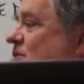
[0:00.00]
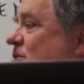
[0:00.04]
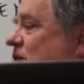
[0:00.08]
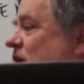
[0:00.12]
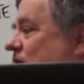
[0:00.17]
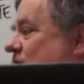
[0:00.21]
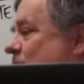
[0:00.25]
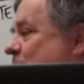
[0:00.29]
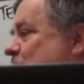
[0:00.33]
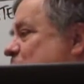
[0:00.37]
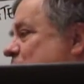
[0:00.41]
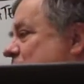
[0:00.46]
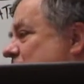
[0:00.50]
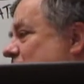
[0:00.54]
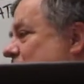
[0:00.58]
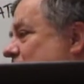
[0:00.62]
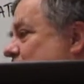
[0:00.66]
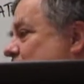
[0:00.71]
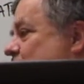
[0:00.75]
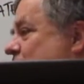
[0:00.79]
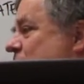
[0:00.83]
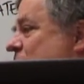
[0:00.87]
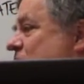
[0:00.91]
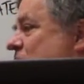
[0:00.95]
typed
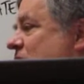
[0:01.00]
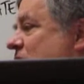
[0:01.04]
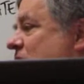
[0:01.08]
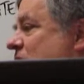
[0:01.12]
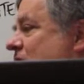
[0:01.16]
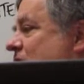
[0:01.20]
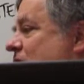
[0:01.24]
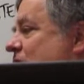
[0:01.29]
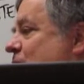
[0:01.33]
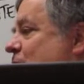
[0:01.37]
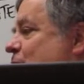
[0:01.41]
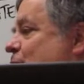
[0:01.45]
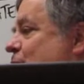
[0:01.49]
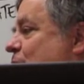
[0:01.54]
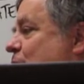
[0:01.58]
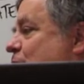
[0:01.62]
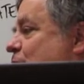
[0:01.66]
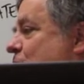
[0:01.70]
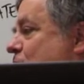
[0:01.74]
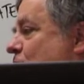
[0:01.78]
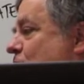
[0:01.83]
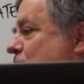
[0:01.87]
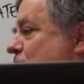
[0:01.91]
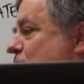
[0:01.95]
up the
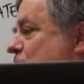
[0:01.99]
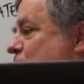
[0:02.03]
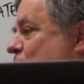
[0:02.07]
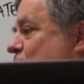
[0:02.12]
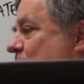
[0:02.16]
proposed